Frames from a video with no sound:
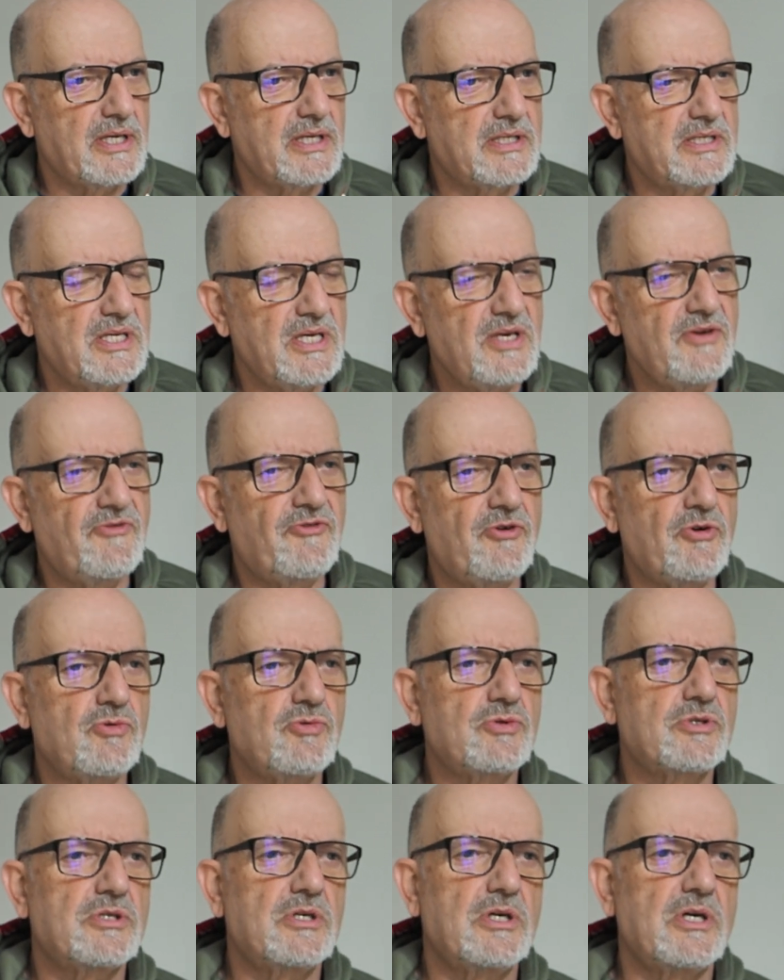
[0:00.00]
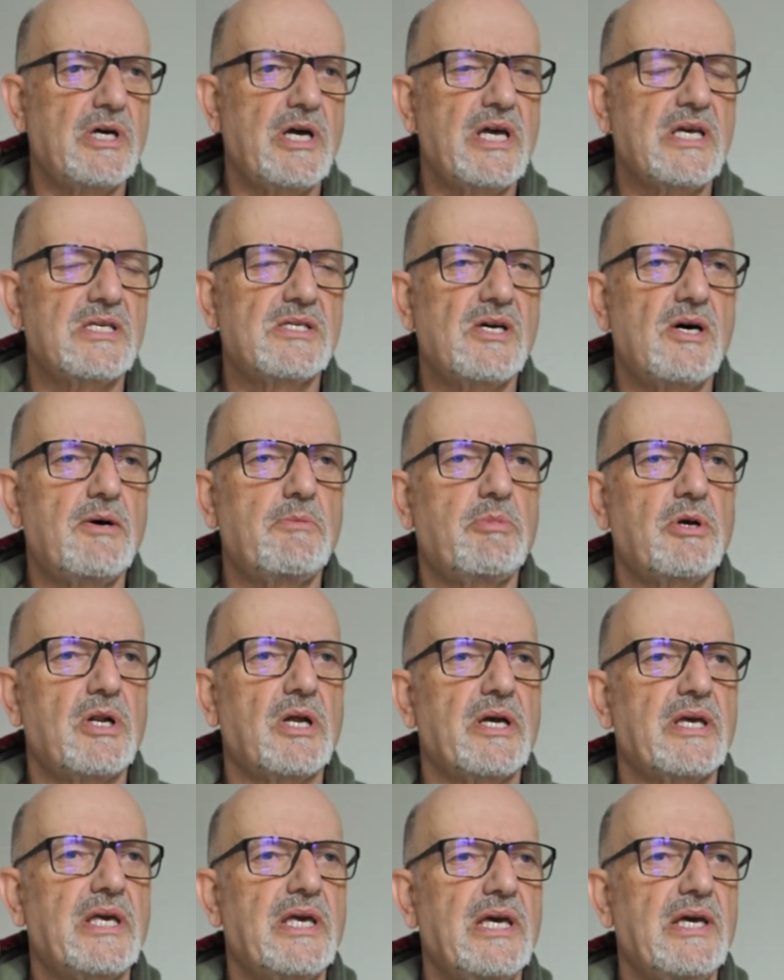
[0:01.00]
default example
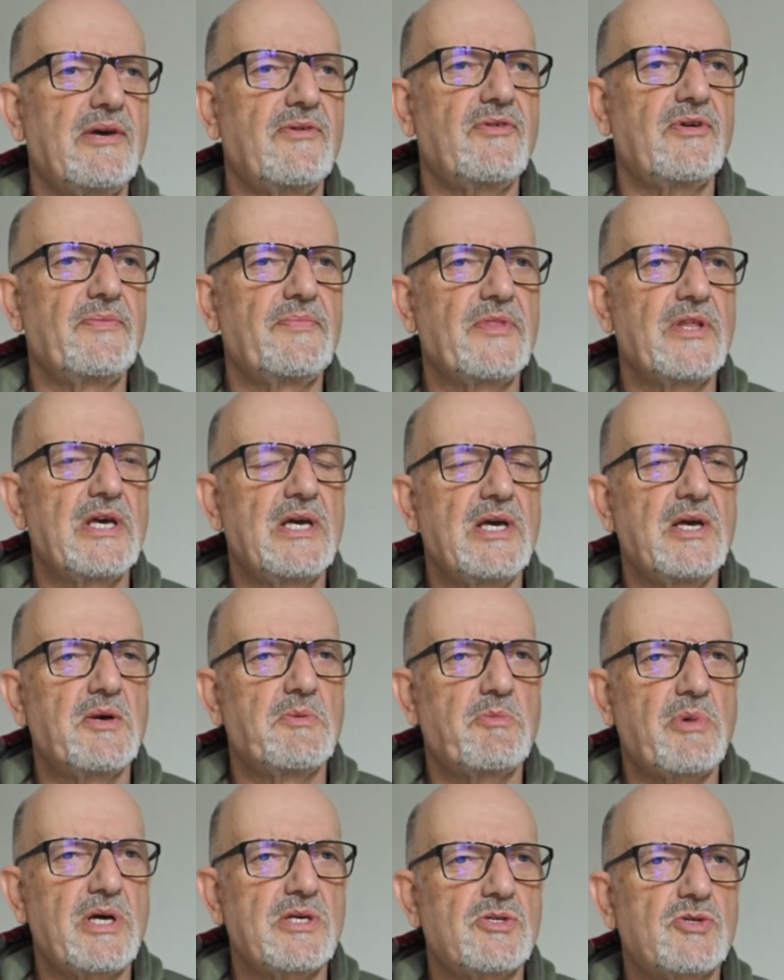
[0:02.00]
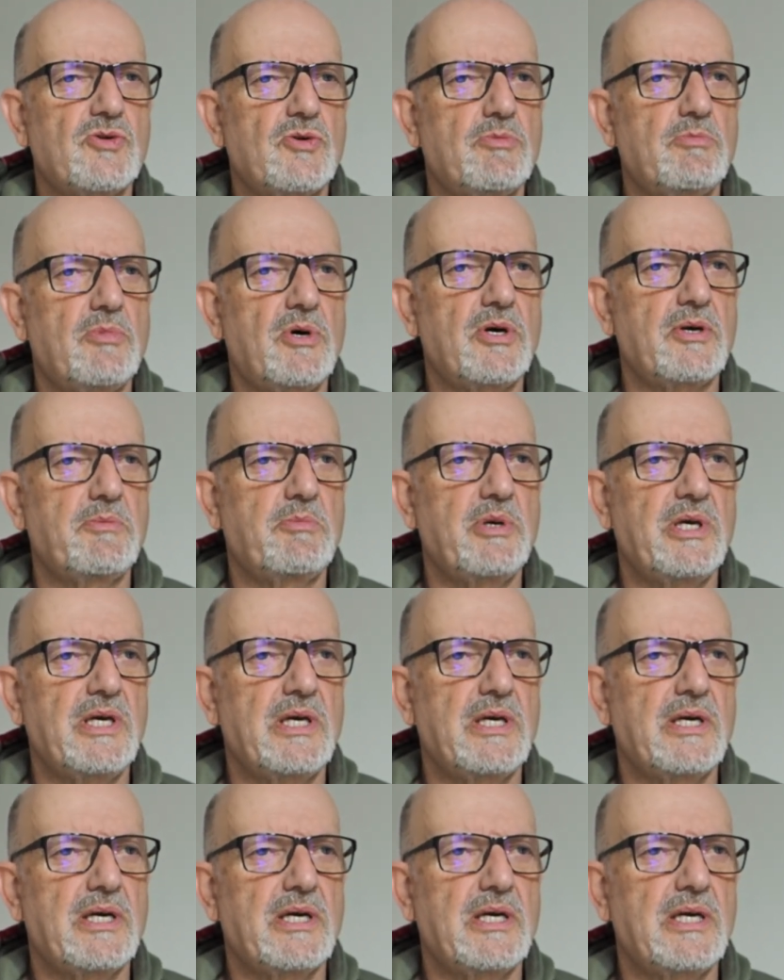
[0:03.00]
I give based on my
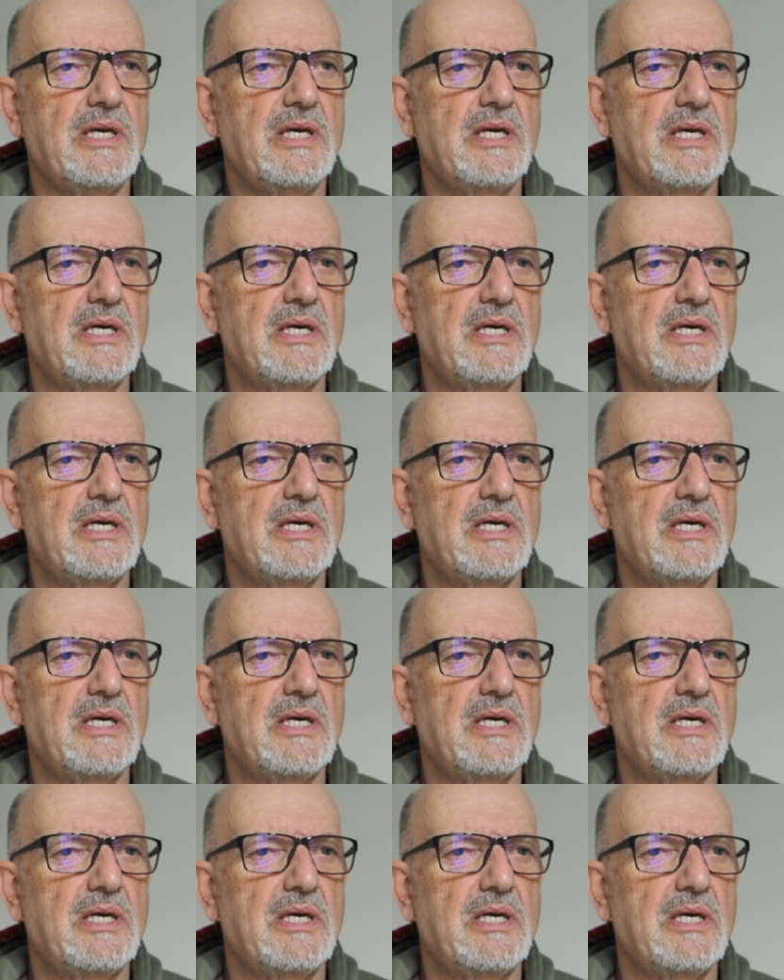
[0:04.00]
being a